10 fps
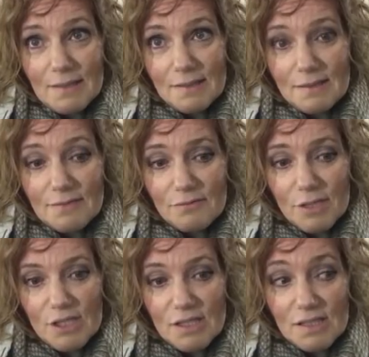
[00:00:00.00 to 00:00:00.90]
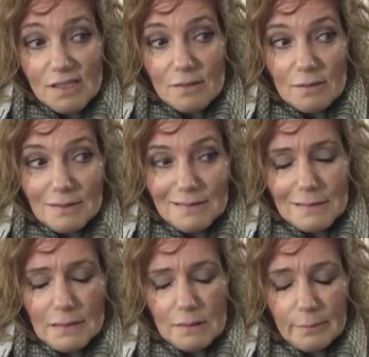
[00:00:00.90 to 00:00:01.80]
but the fridge is a little
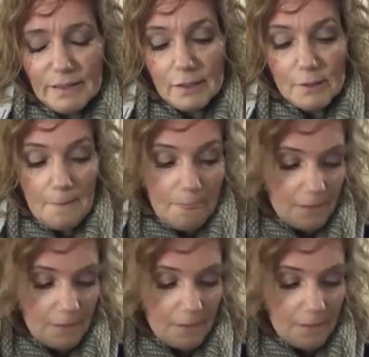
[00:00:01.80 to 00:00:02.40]
bigger.